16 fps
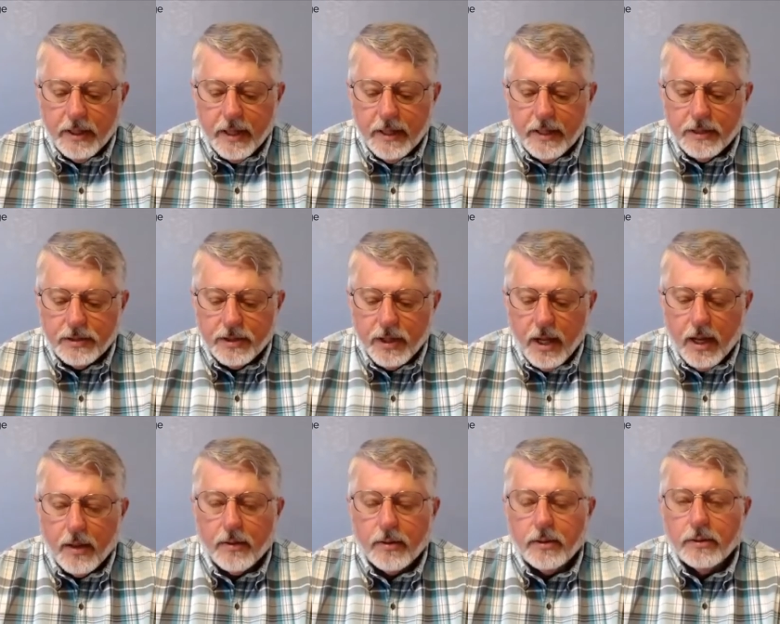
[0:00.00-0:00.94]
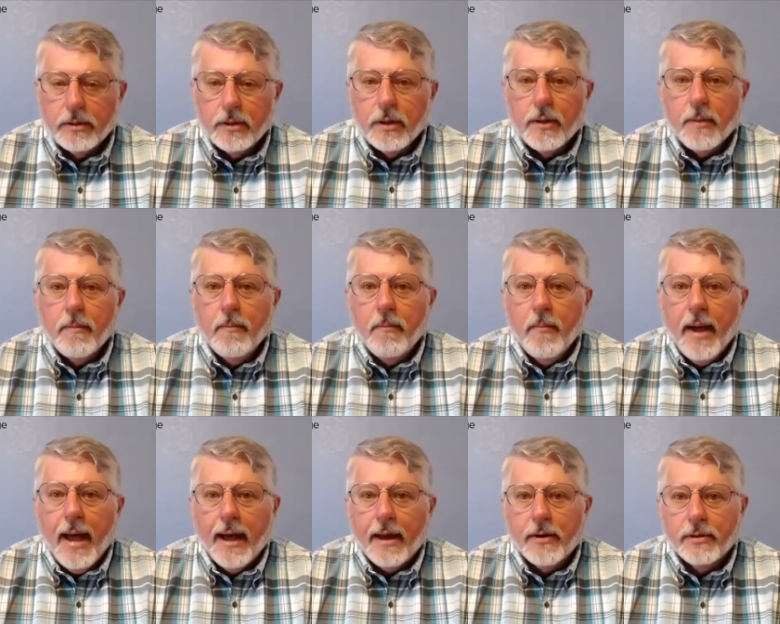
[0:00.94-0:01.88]
each other
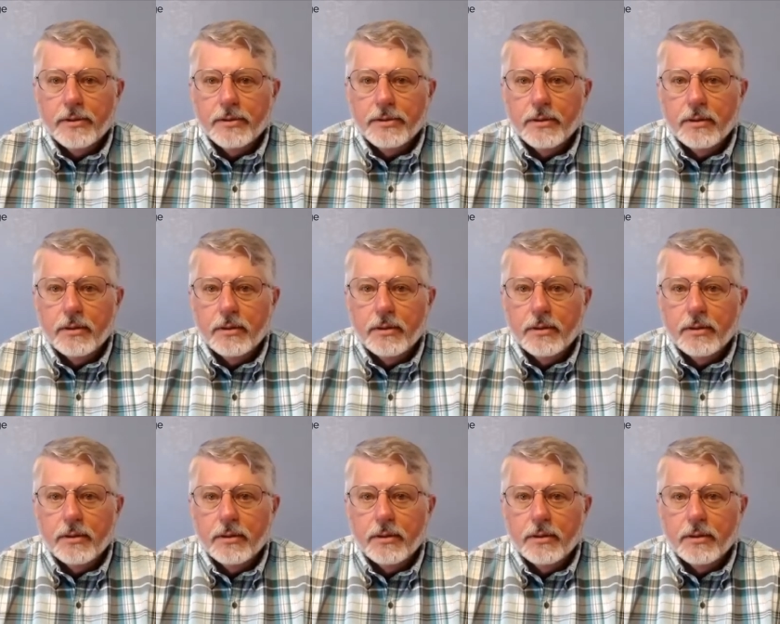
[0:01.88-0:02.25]
matters.